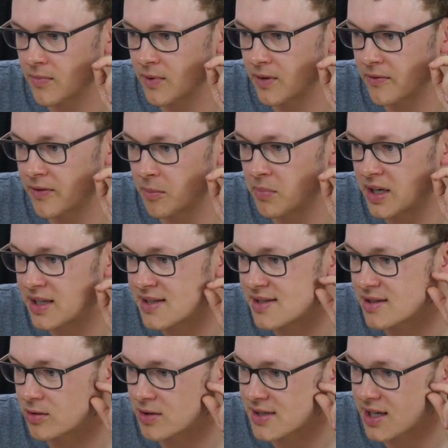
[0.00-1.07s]

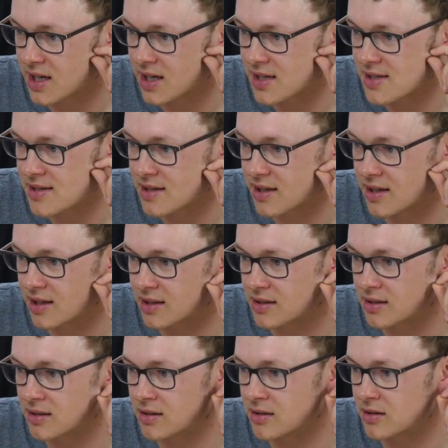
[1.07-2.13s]
Fabrizio is
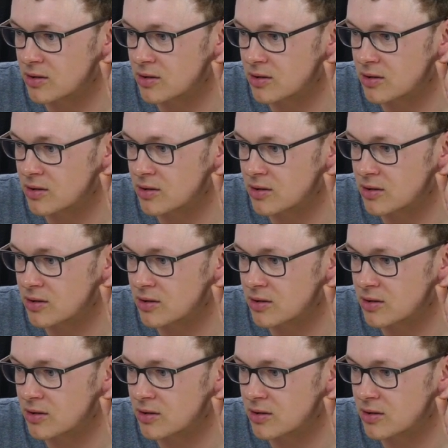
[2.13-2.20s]
asking,